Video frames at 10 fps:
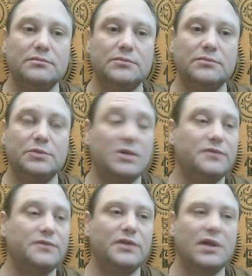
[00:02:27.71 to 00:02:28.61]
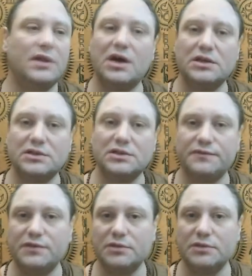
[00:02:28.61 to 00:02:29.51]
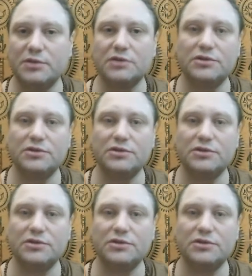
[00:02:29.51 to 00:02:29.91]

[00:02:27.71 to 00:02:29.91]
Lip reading: about philosophy, about